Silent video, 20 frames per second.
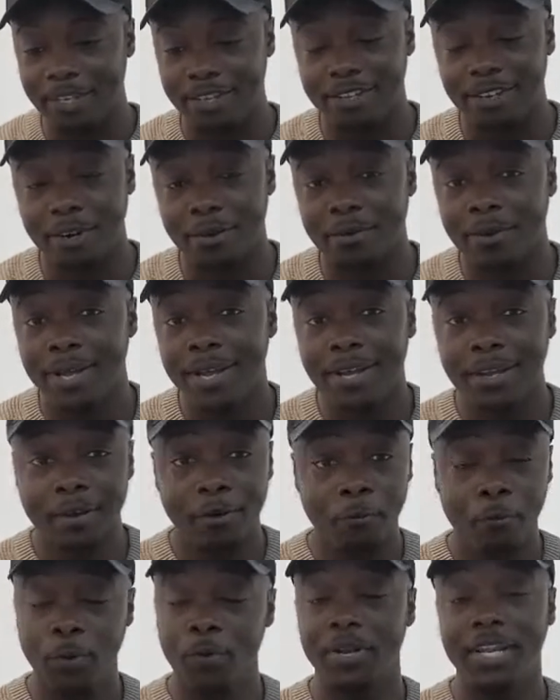So
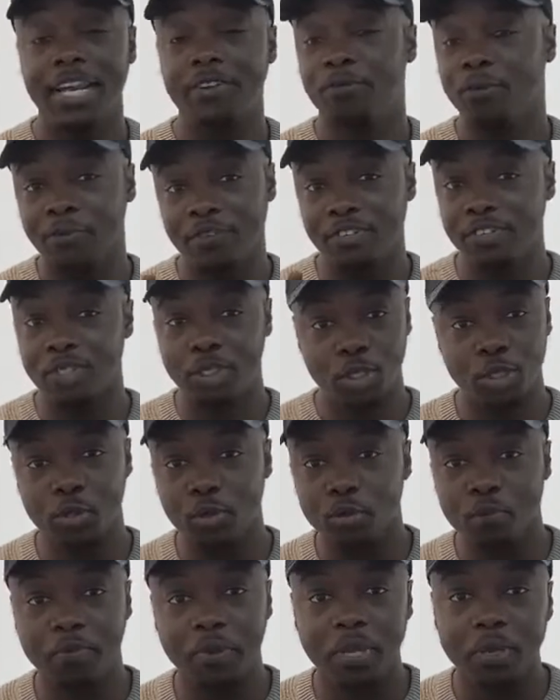we were left with just
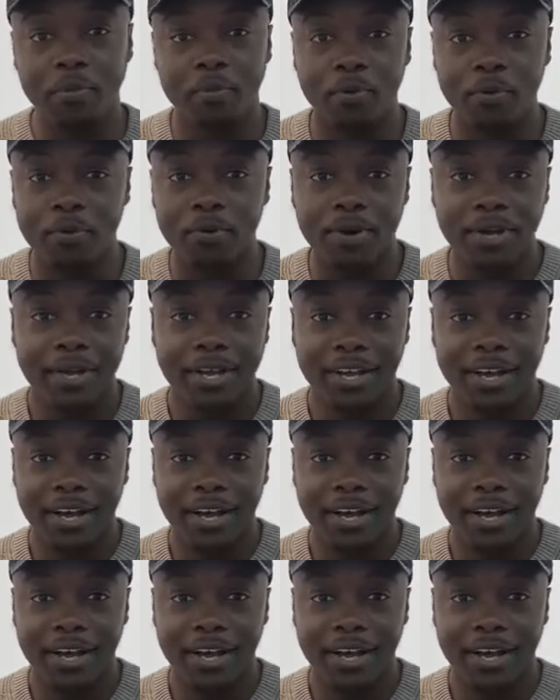two people